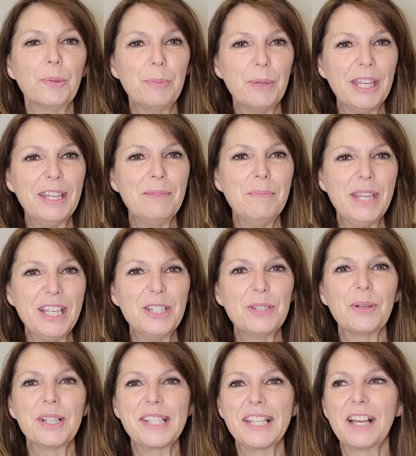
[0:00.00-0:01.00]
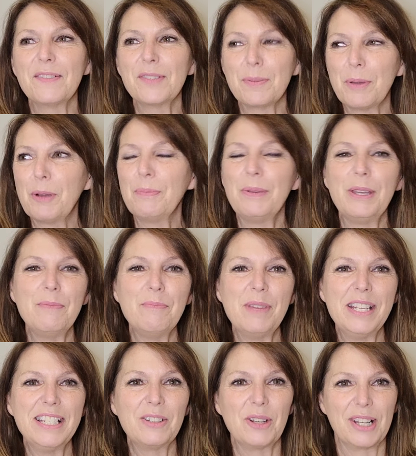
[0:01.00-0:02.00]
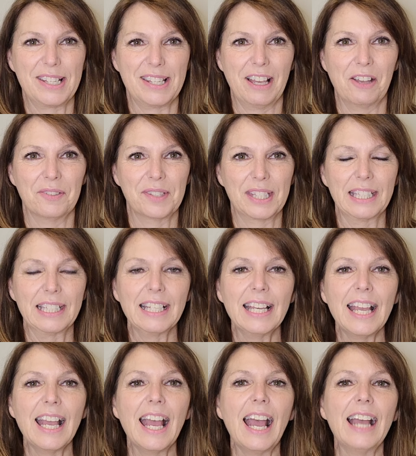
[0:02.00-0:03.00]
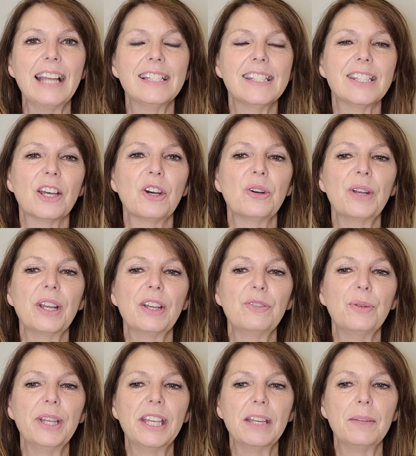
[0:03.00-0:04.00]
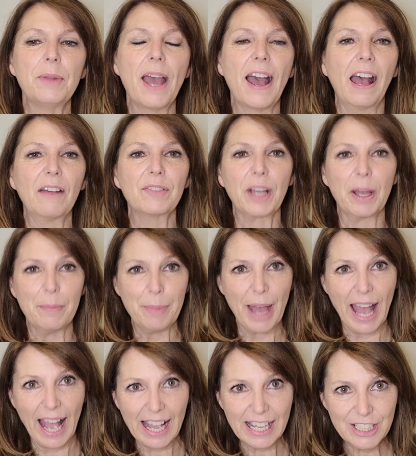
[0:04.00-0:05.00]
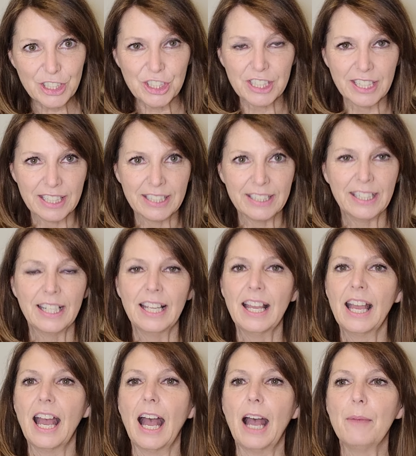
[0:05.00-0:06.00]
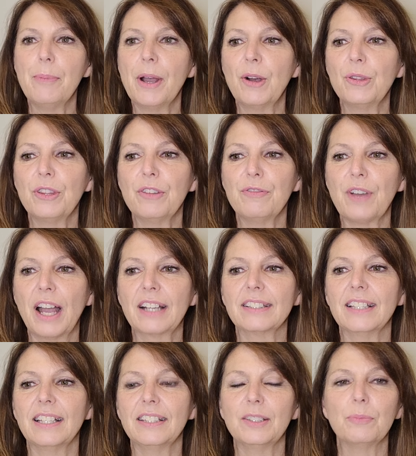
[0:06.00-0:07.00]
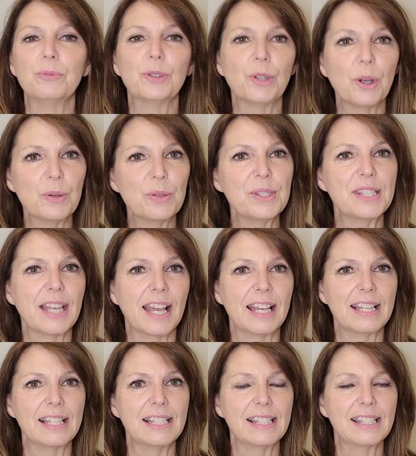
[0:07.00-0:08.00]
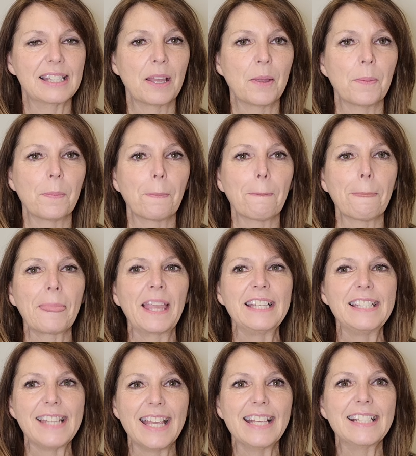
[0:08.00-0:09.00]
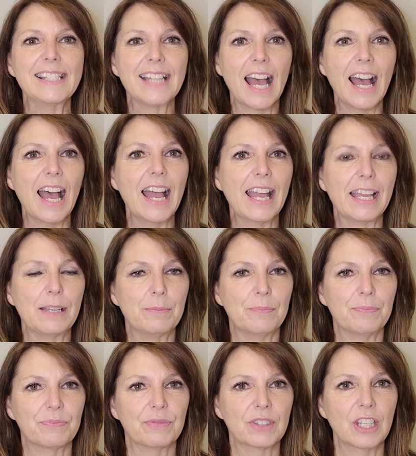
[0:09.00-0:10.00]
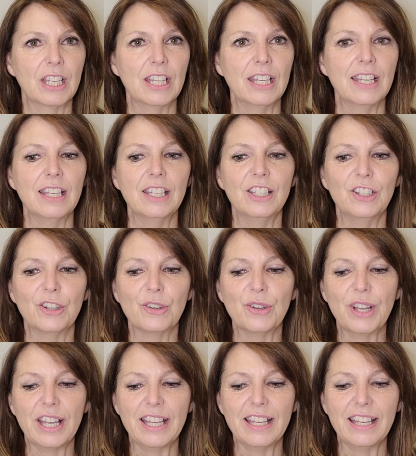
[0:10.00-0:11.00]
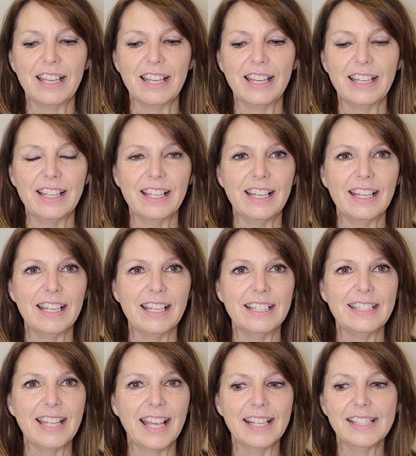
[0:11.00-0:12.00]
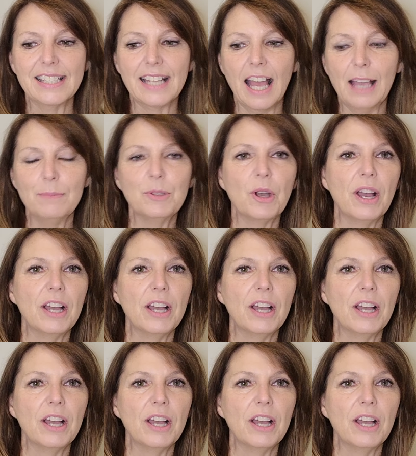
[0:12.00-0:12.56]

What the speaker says: being mean to ourselves about being mean to ourselves. And so if we can have compassion about the fact that the process takes time. You know, it takes time to